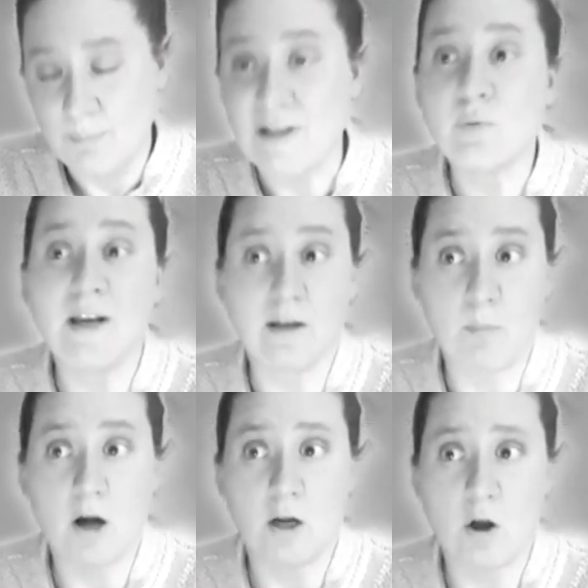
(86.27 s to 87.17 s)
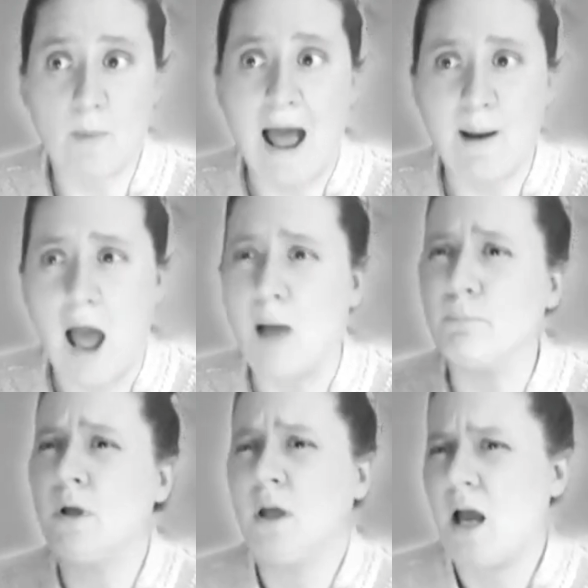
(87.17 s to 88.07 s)
Between the market open,
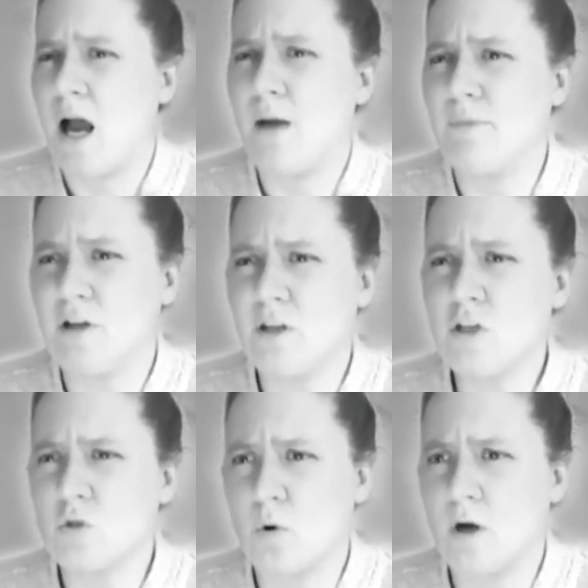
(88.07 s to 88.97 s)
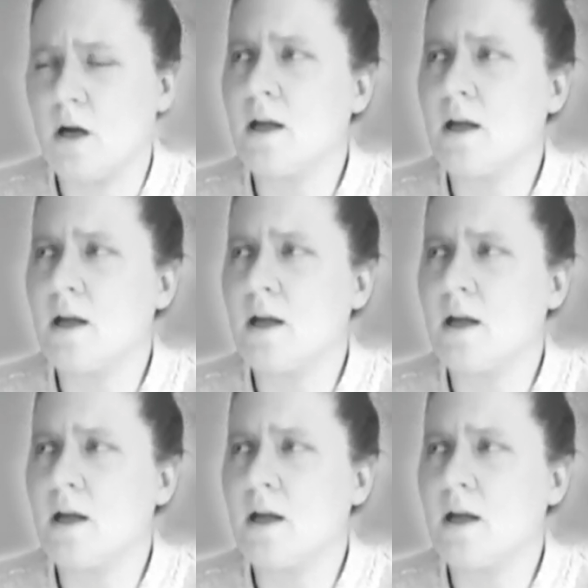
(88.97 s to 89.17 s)
I'm nearly sure